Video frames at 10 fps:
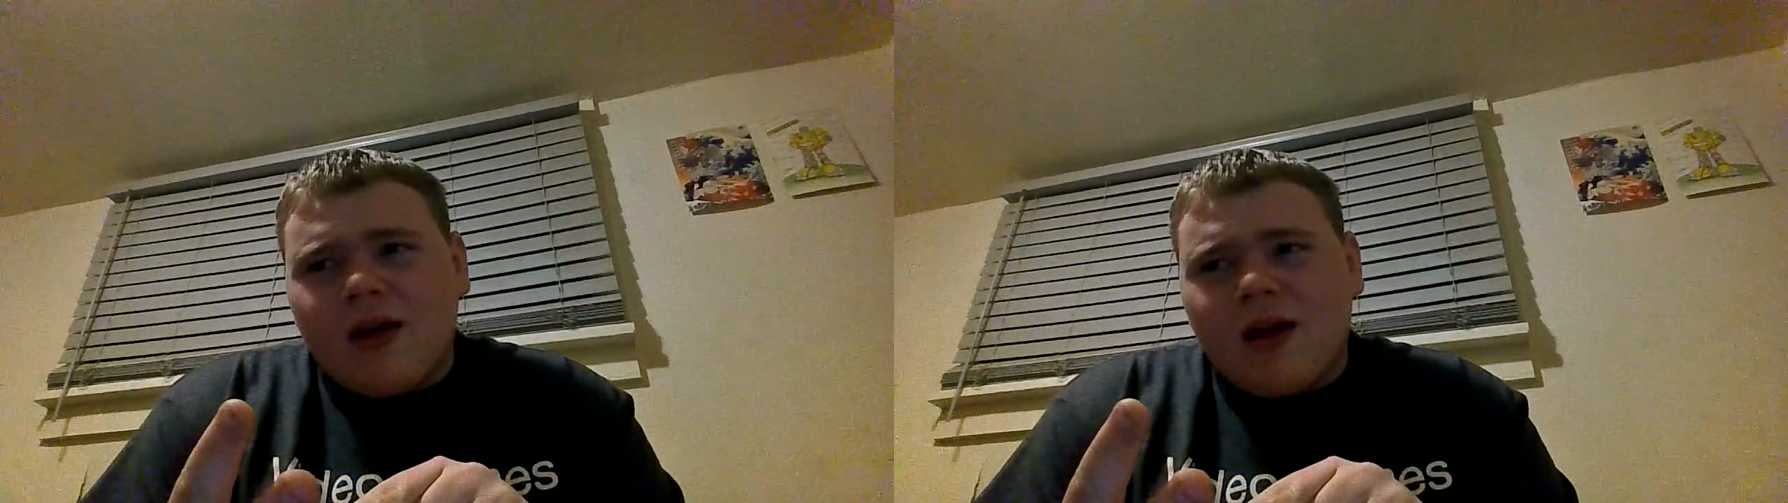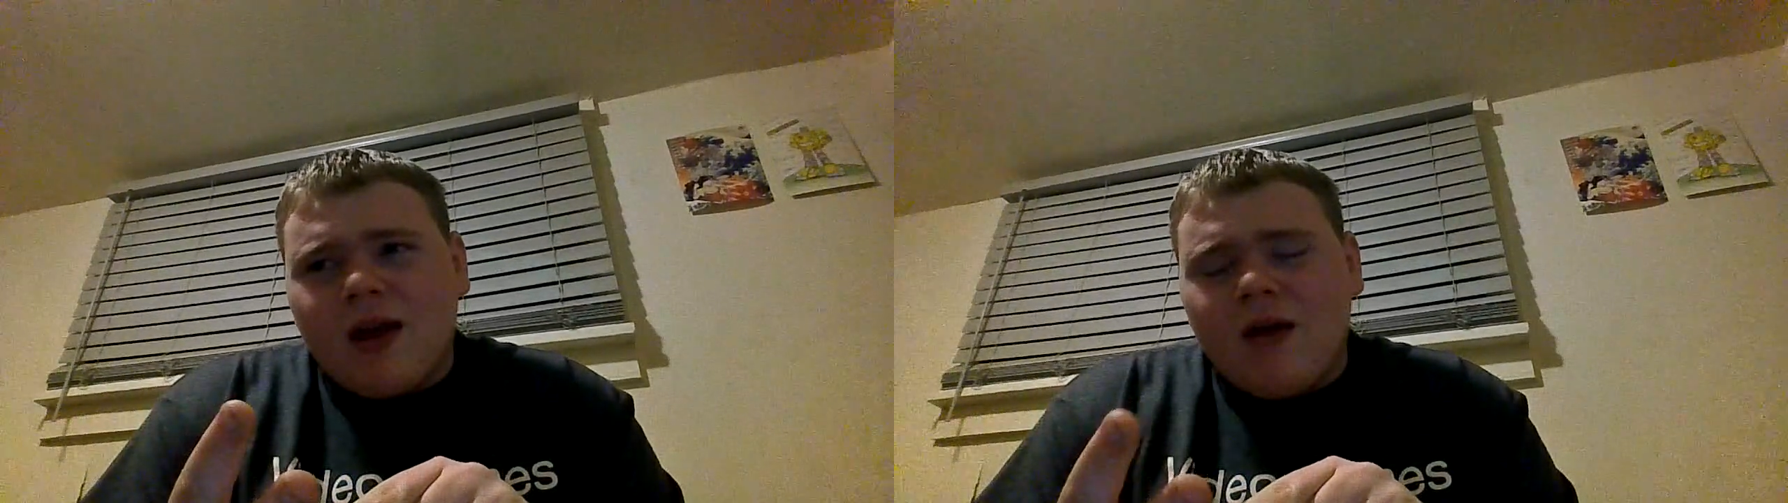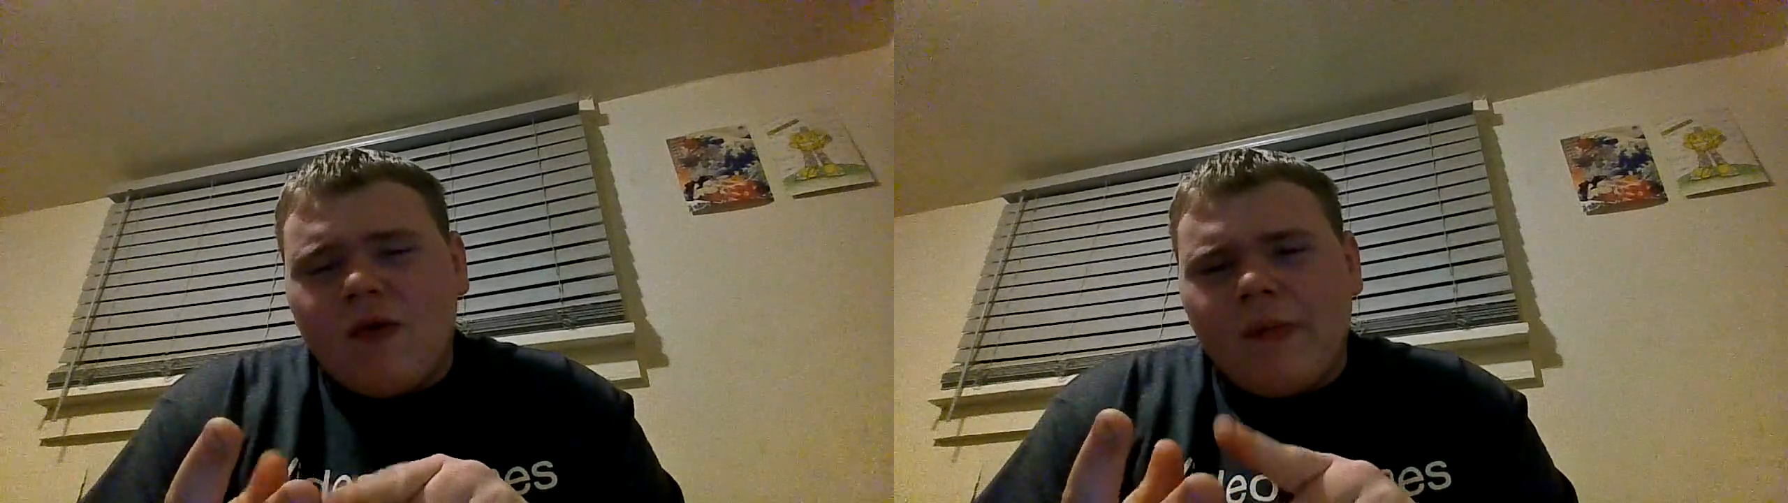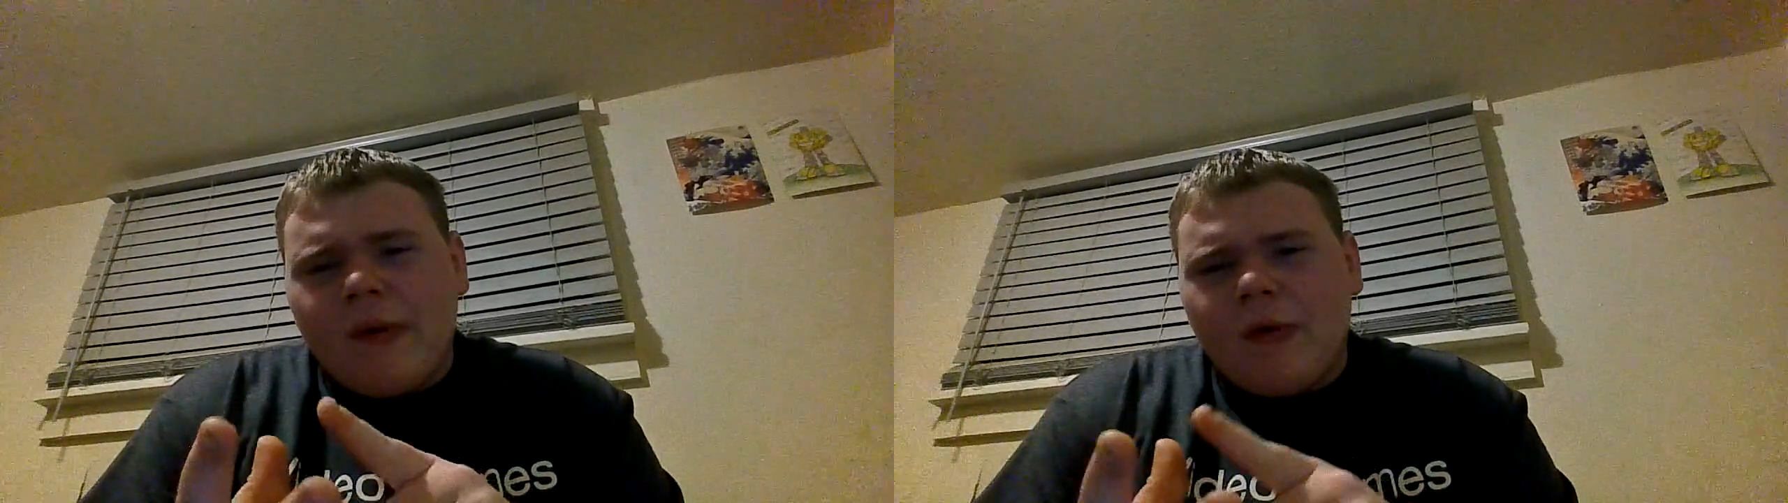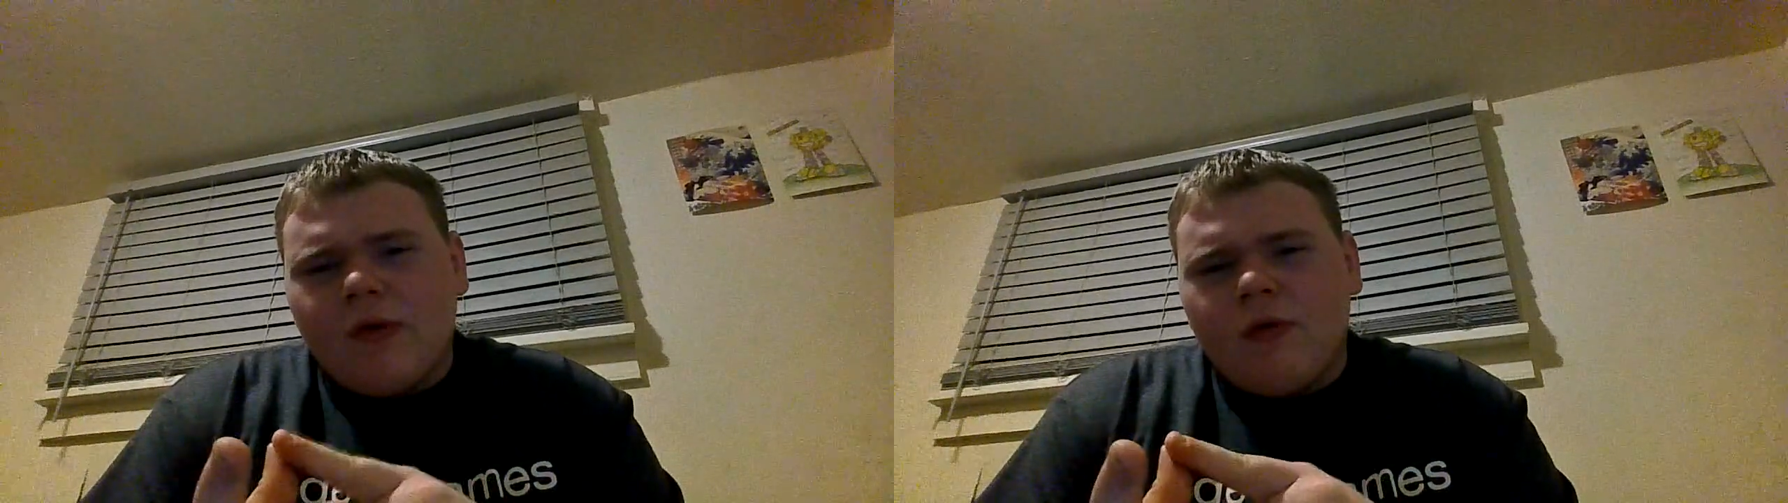I can't
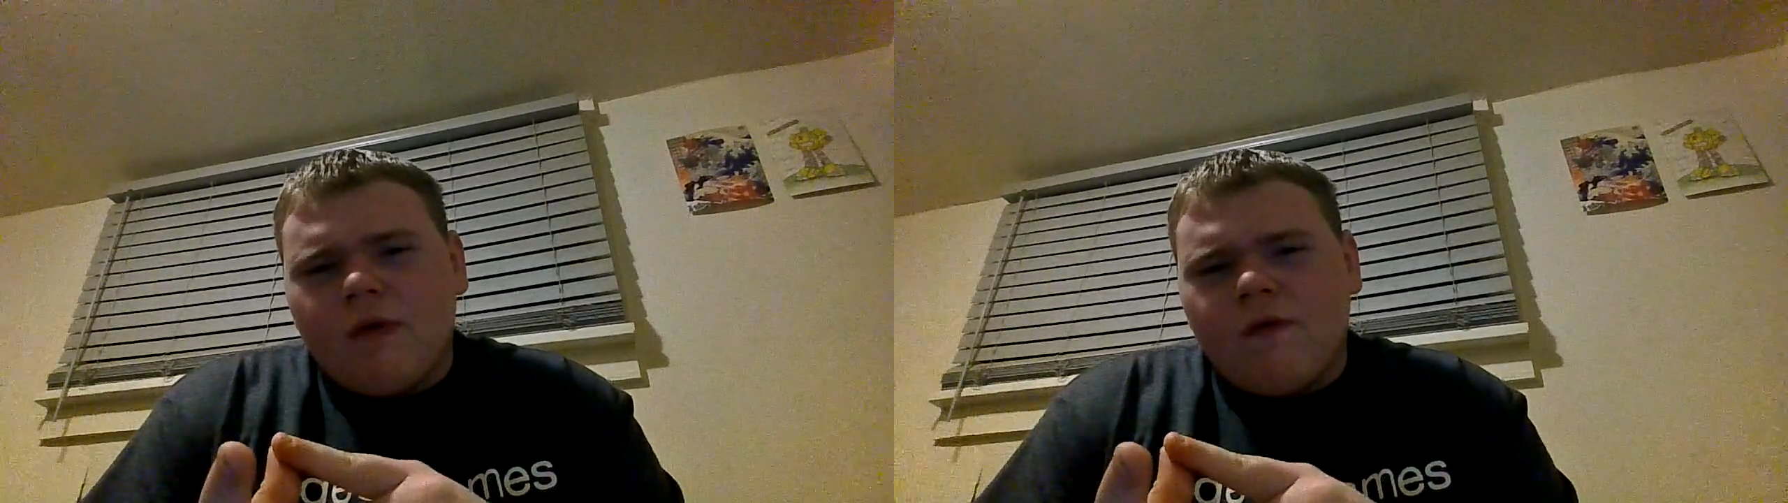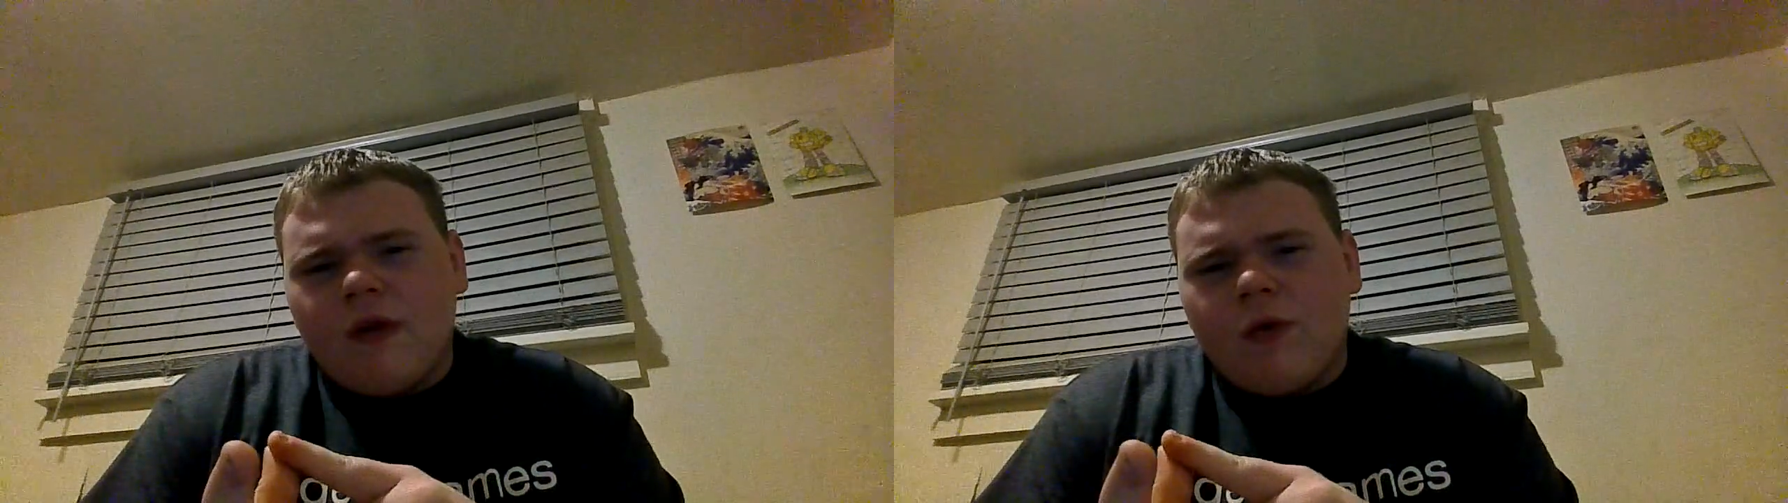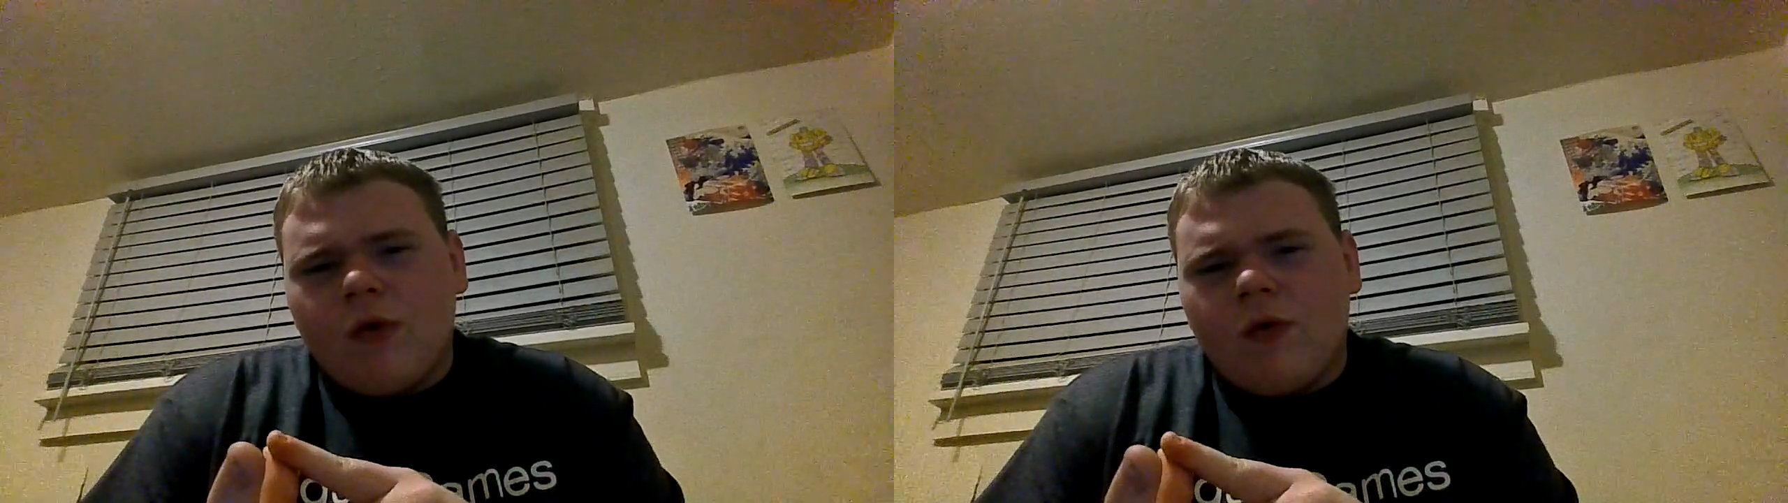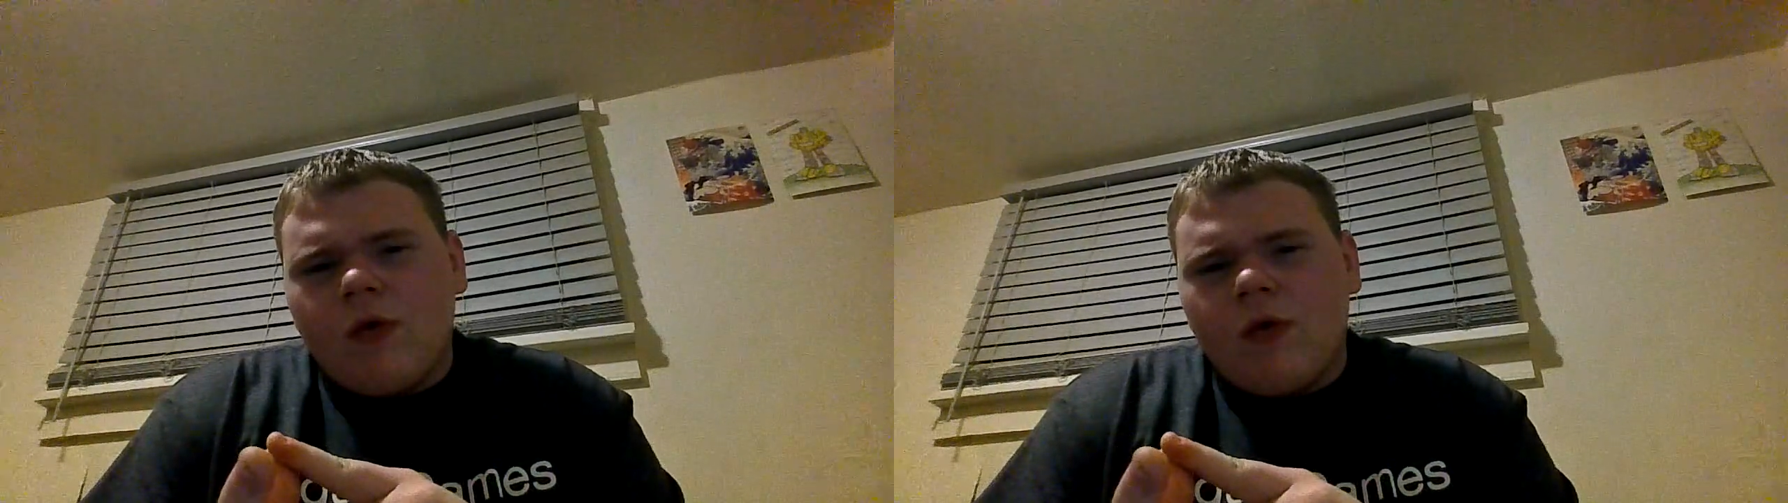remember who the 5th one